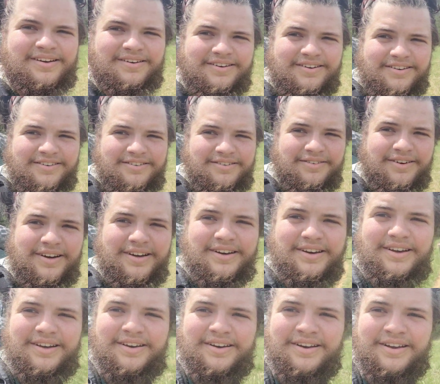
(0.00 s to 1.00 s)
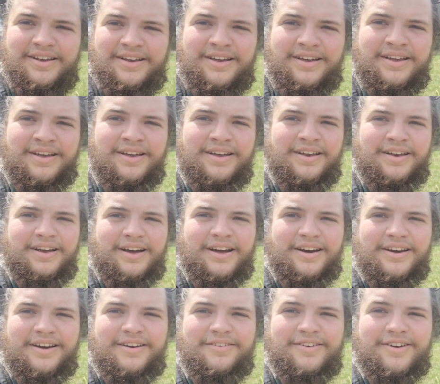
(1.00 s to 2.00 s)
We're sweaty and
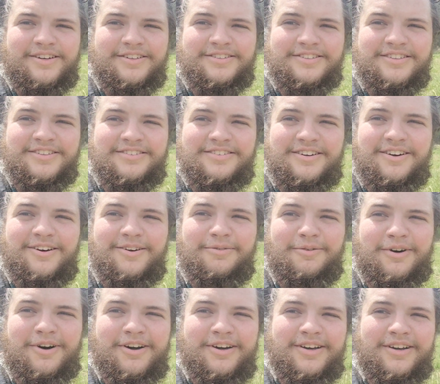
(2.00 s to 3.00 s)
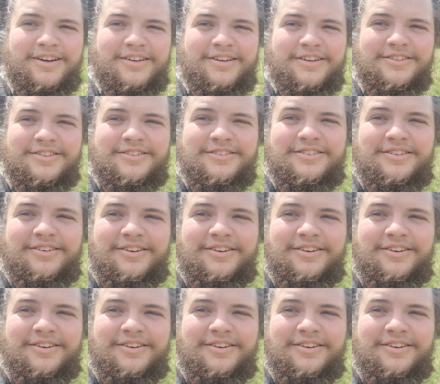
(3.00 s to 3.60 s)
I didn't even realize she'd started walking. I thought she's